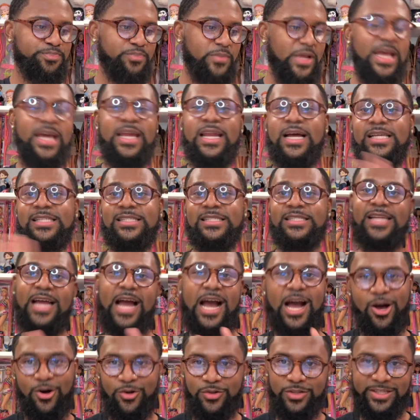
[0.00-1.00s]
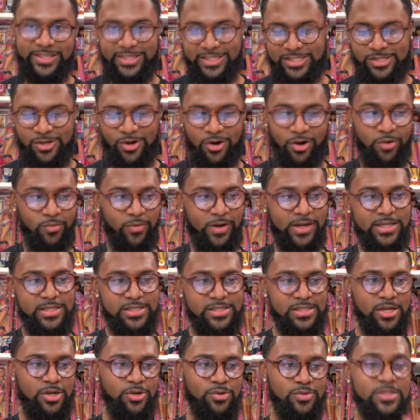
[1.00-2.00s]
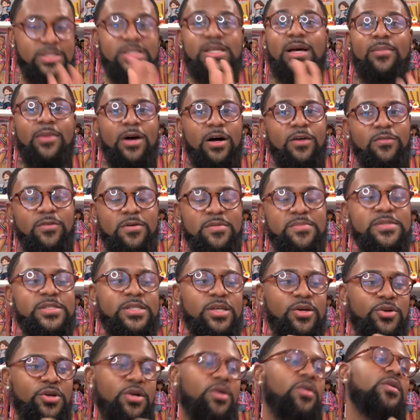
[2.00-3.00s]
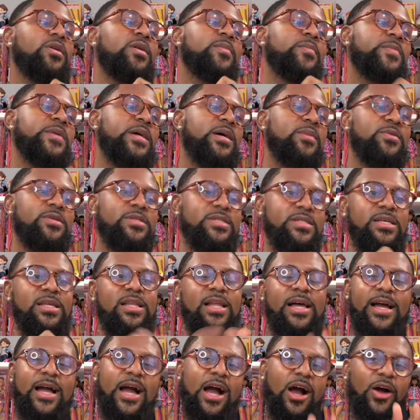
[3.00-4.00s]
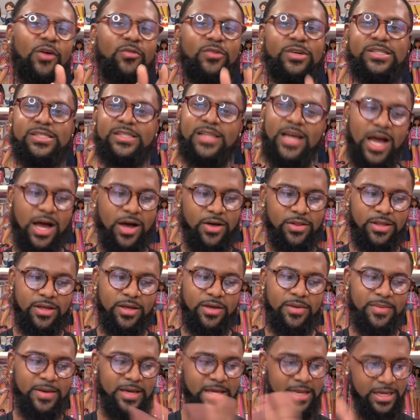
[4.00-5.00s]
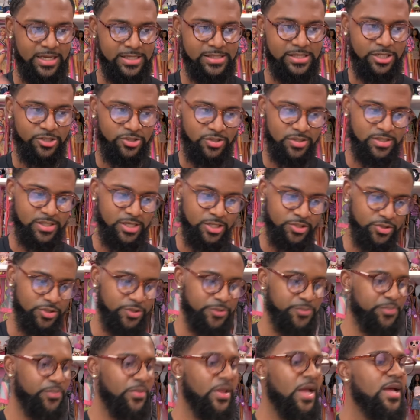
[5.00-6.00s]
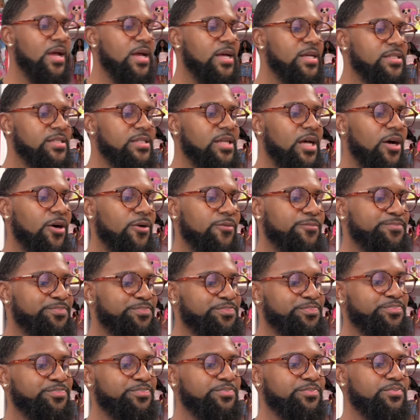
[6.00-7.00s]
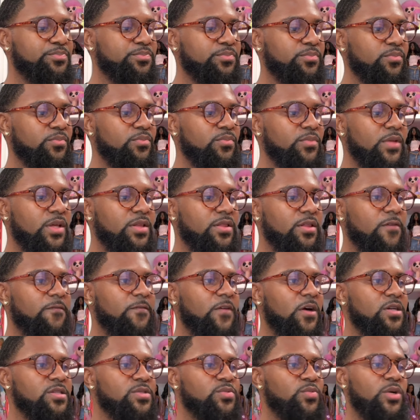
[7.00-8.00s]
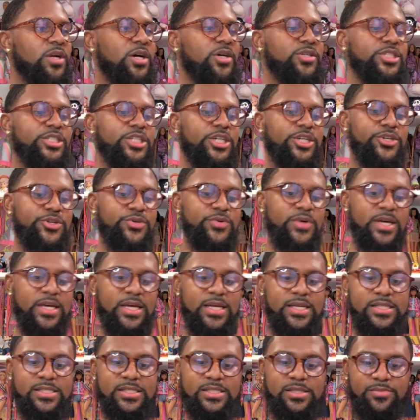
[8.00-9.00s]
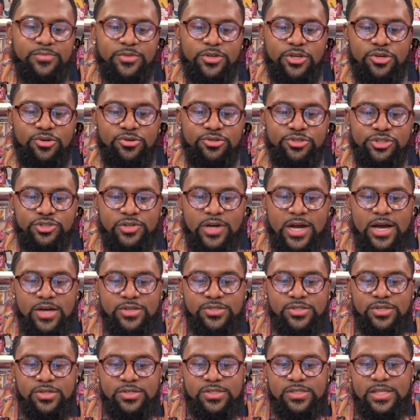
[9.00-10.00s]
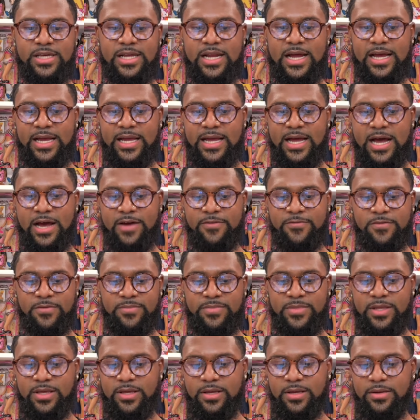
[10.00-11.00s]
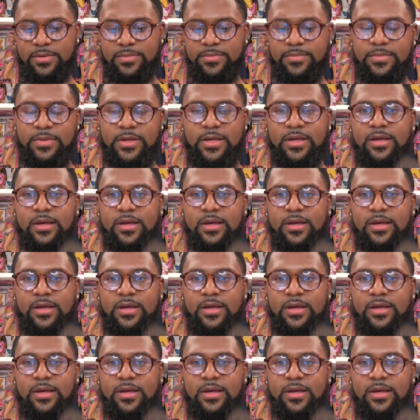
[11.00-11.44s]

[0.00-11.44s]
and I styled these already, so some of them. So you're going to be able to see like how I restyle them and etc. etc. So the first one I'll show you is some cute trousers that I got from them.